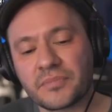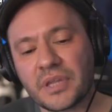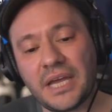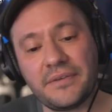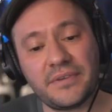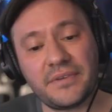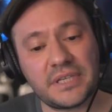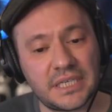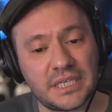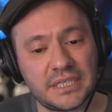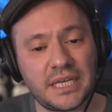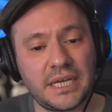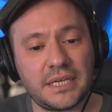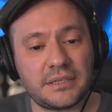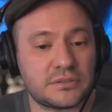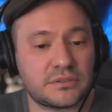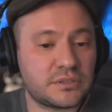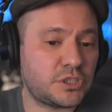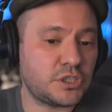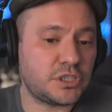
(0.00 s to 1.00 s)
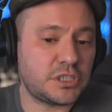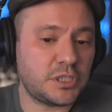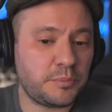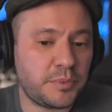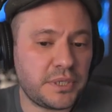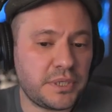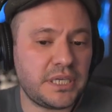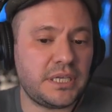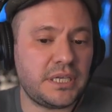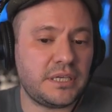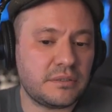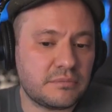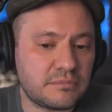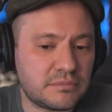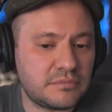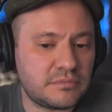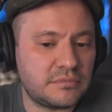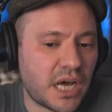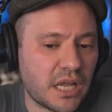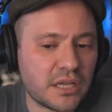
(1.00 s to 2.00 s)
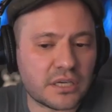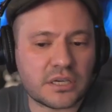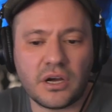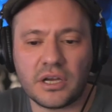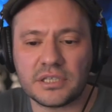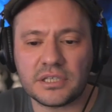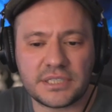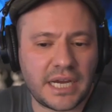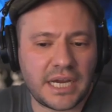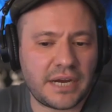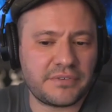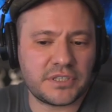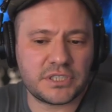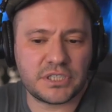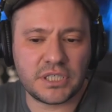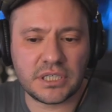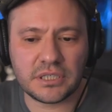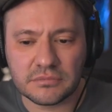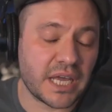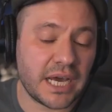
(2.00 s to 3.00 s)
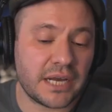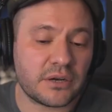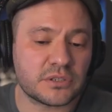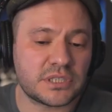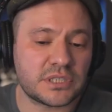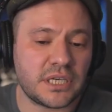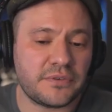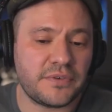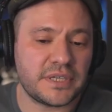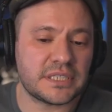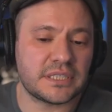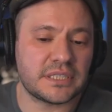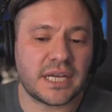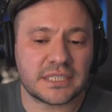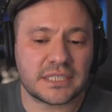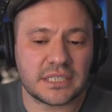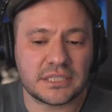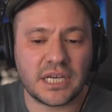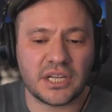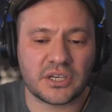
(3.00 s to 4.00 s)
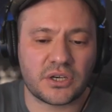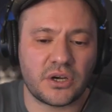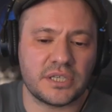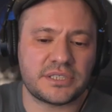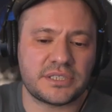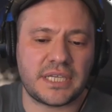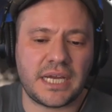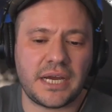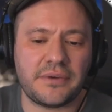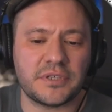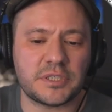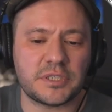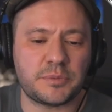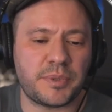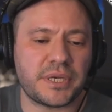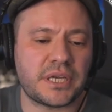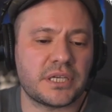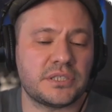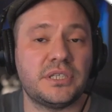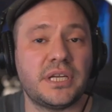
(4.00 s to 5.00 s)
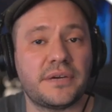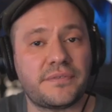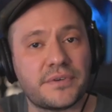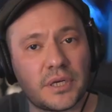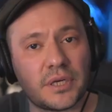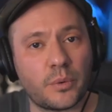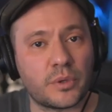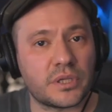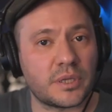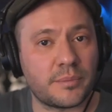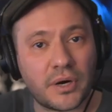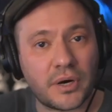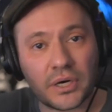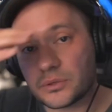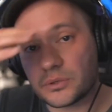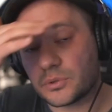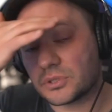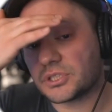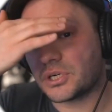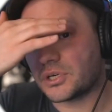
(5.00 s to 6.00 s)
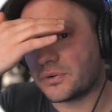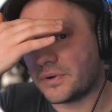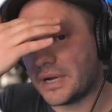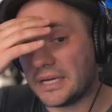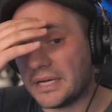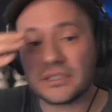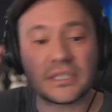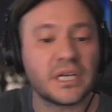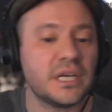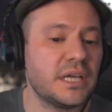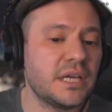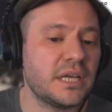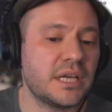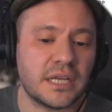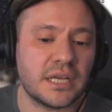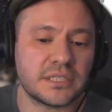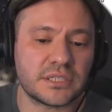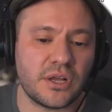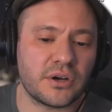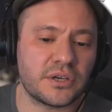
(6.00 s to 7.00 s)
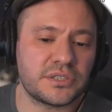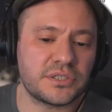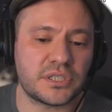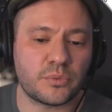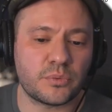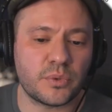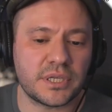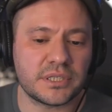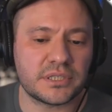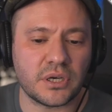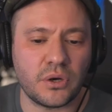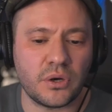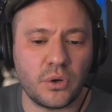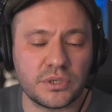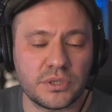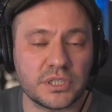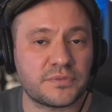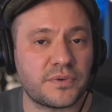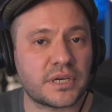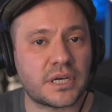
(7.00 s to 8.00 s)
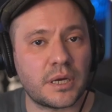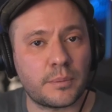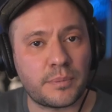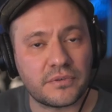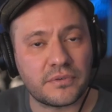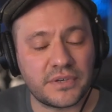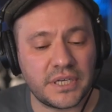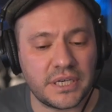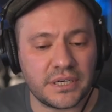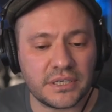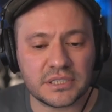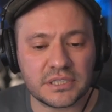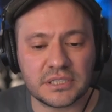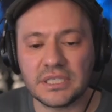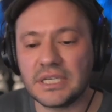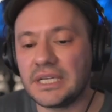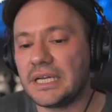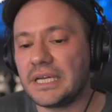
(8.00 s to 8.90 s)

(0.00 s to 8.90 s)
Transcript: Having said that, should you be dollar cost averaging? I don't see a reason not to dollar cost average because you never know when the market will turn around. As long as you're willing to hold this for a couple of years,